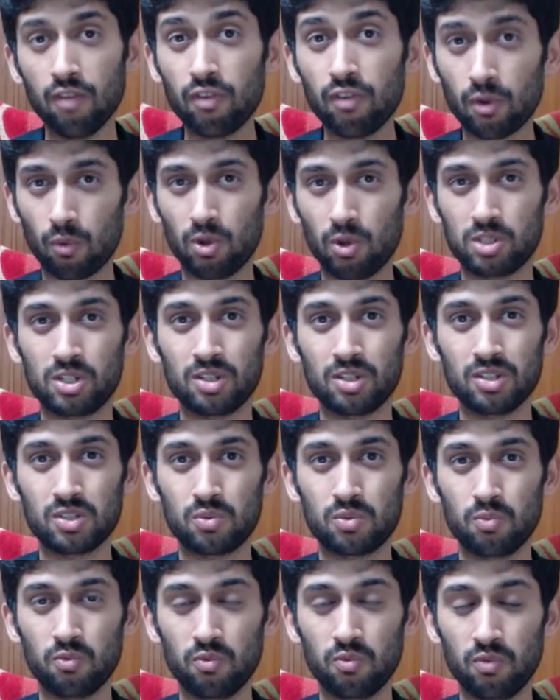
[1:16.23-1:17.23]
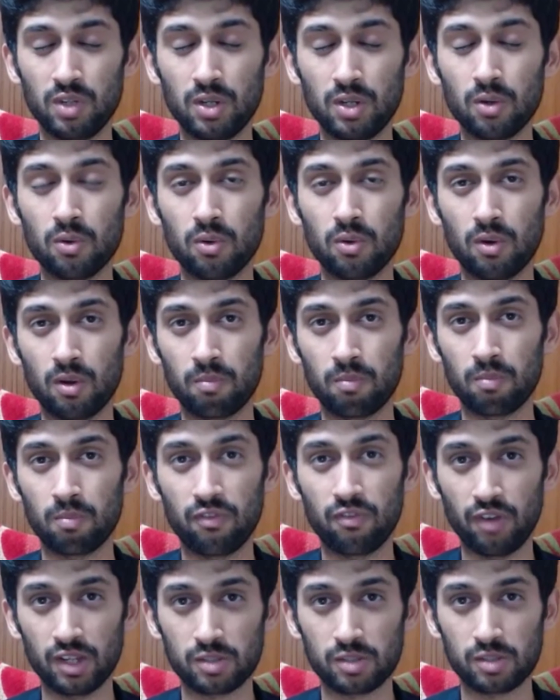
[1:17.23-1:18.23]
If you're watching this video on
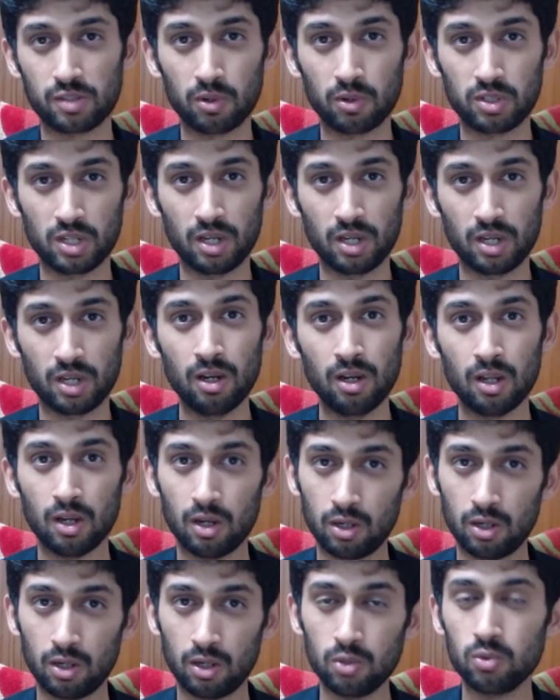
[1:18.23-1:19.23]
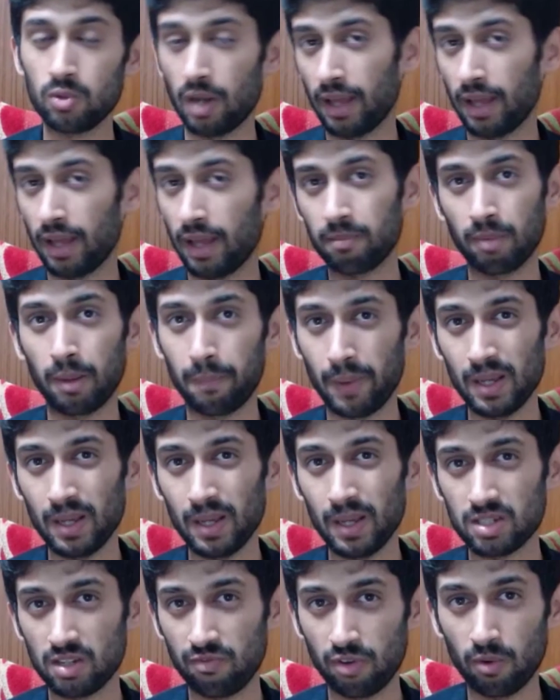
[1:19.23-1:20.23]
my Facebook channel, do like my
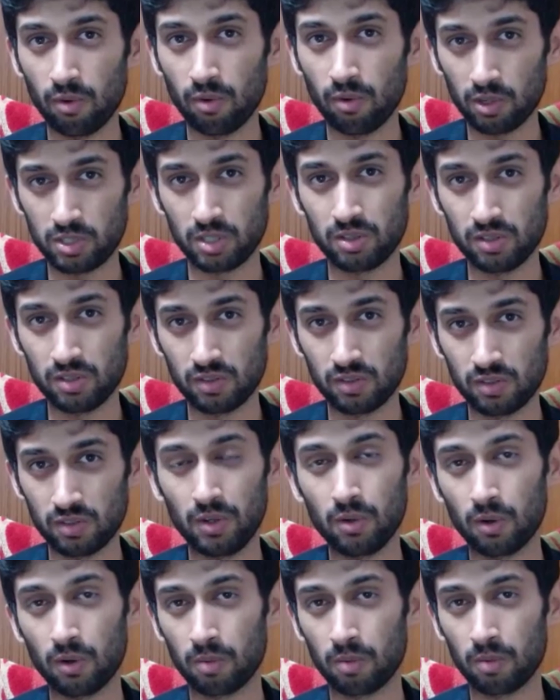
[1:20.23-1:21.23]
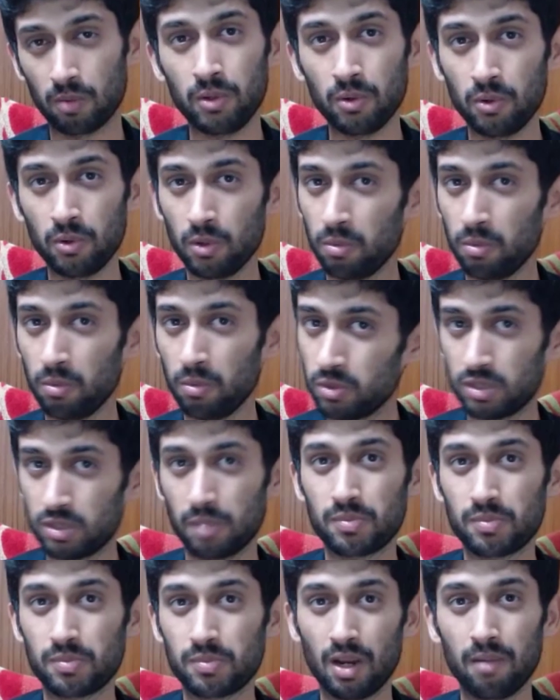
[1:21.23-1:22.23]
page. If you're watching this video on my YouTube, do
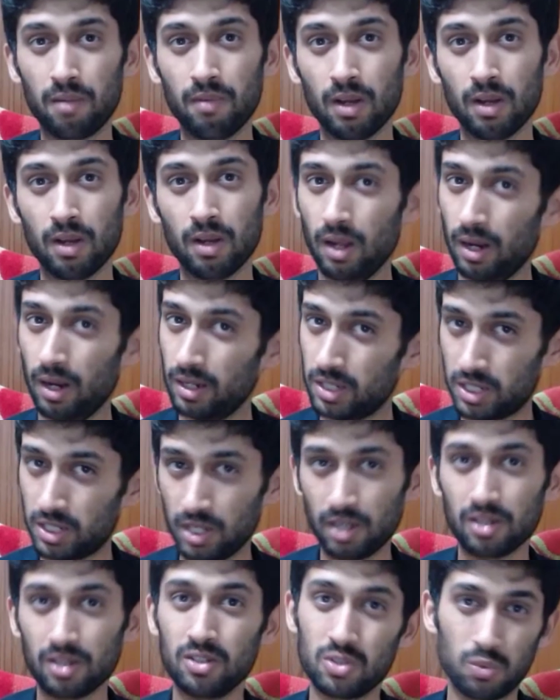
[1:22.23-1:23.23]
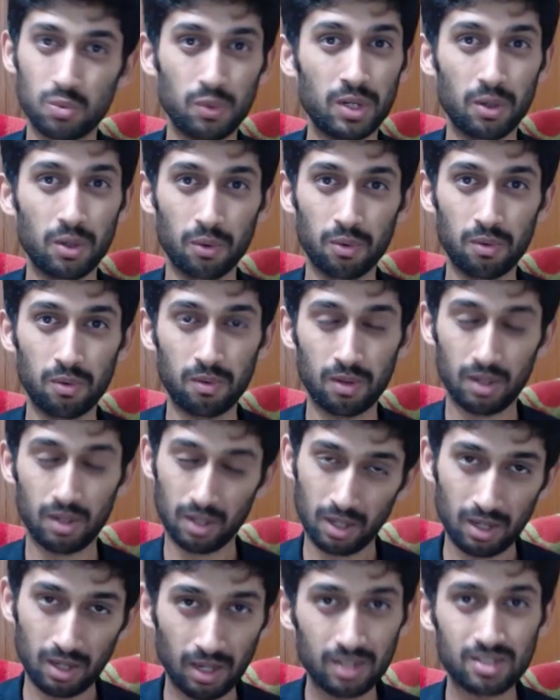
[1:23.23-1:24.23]
subscribe and share this video.
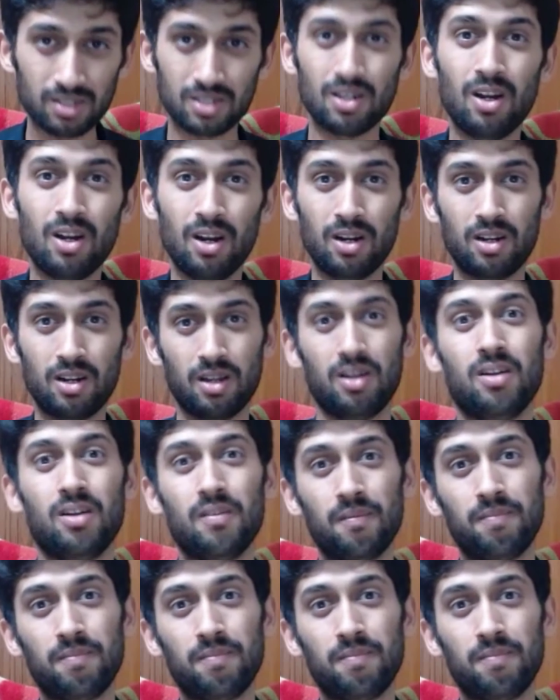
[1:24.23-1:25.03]
Let's start